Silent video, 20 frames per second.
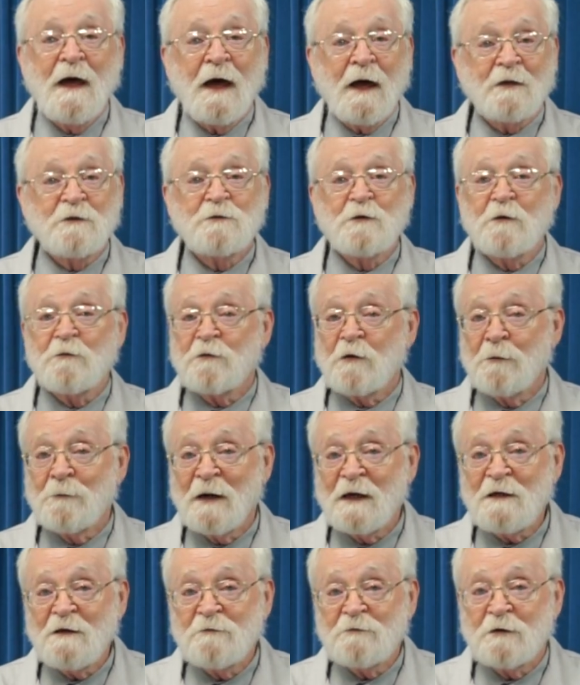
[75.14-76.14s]
And so for
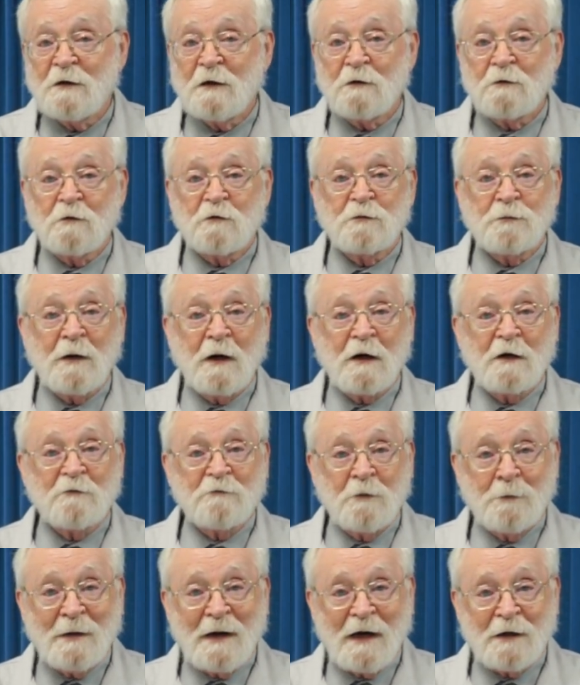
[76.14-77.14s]
many vehicles, part
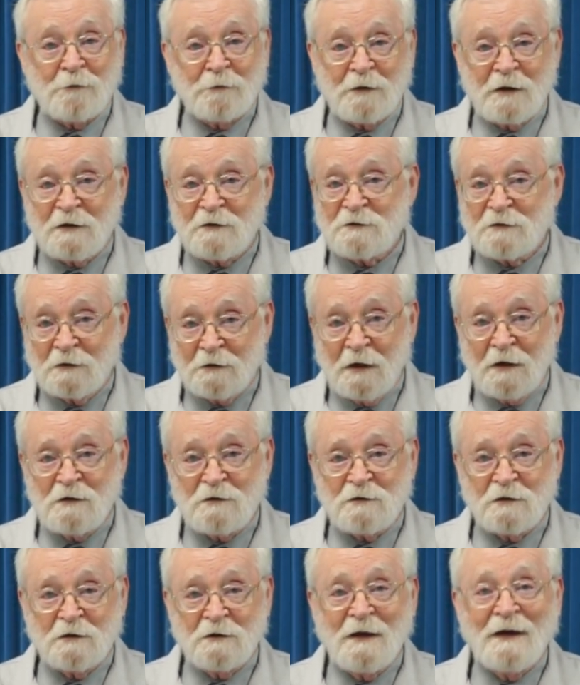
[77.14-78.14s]
of a battery
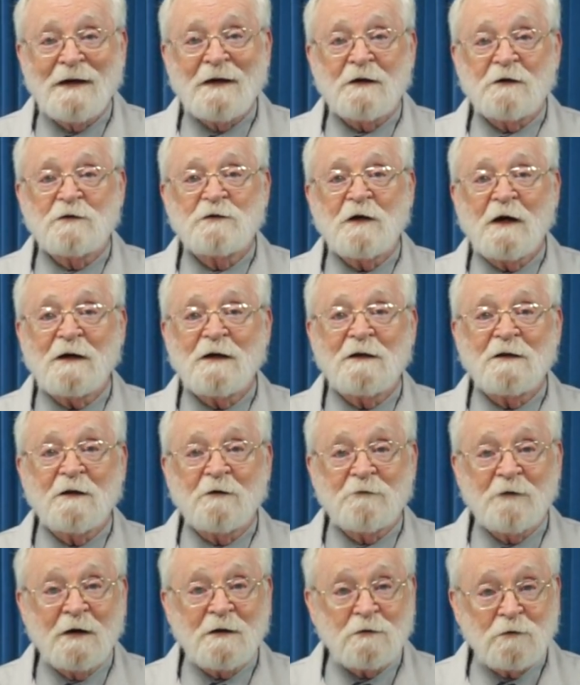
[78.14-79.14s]
installation is checking
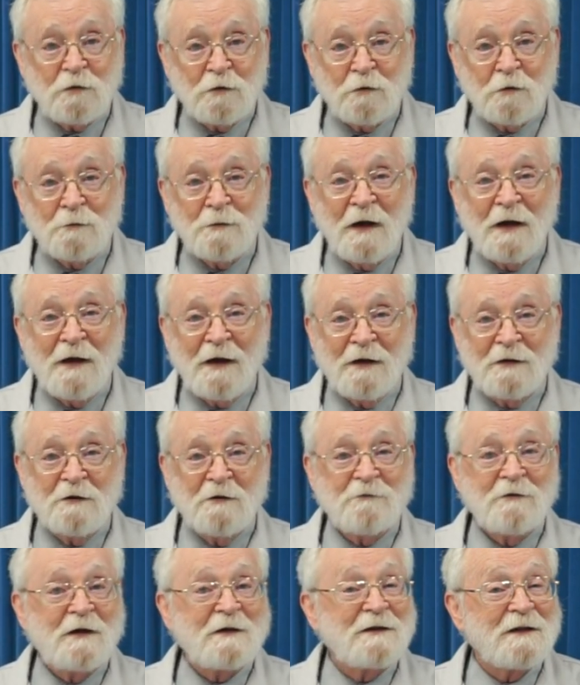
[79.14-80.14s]
the vent tube and
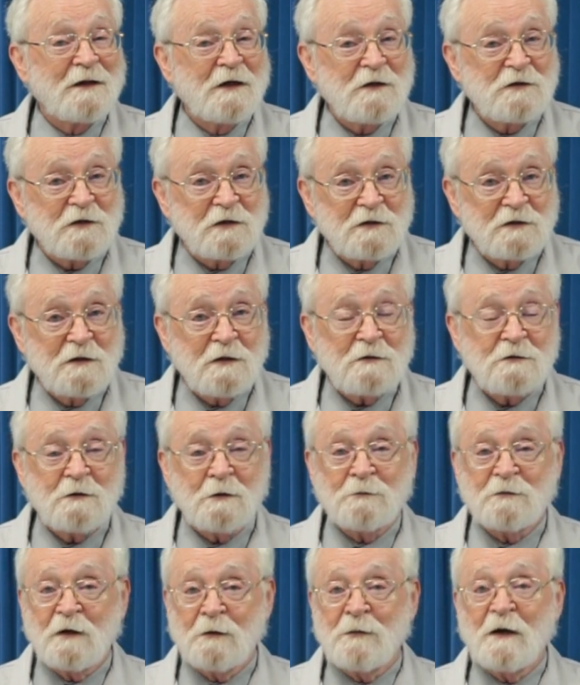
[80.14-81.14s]
the ventilation
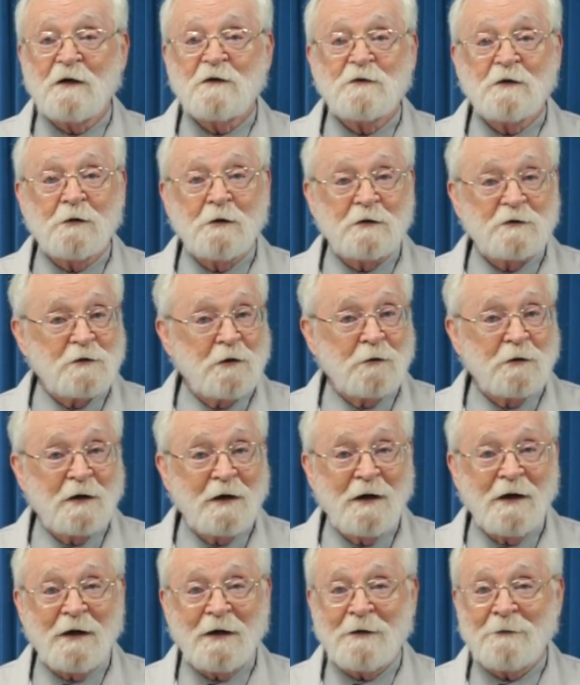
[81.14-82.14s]
system to make sure it's
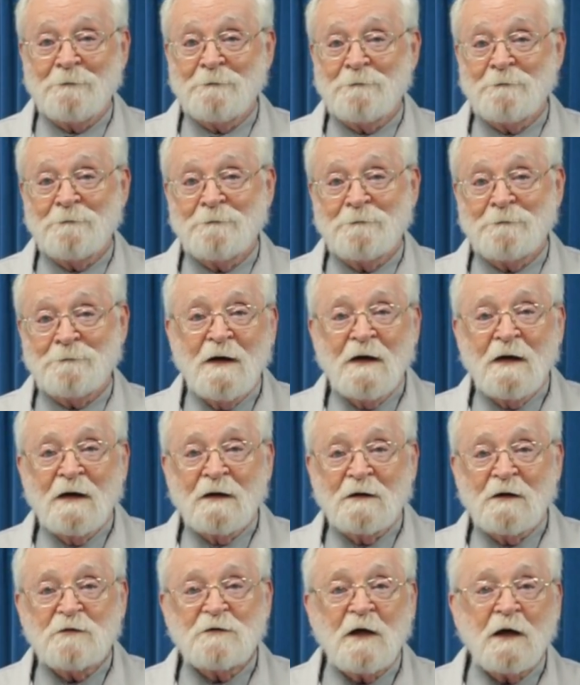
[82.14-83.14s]
okay.
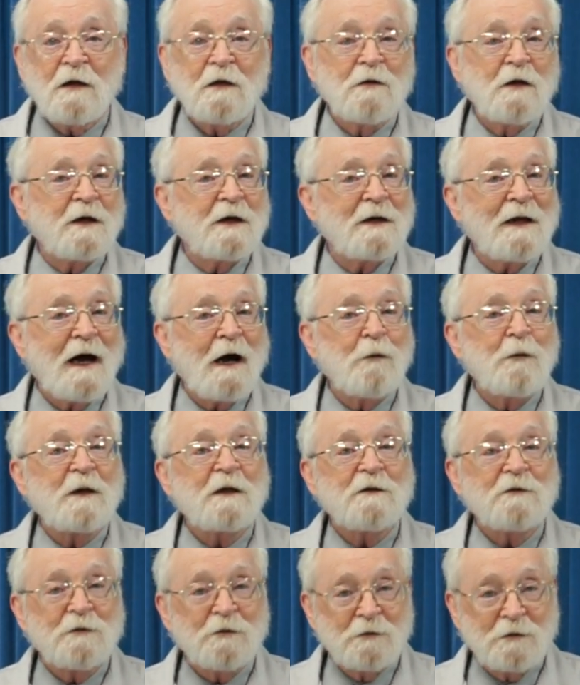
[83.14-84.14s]
Let's take a look at how we
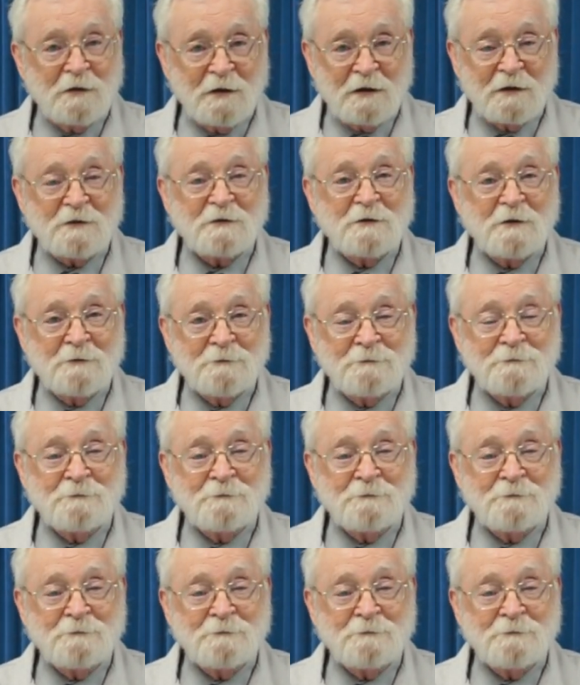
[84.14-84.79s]
can do this.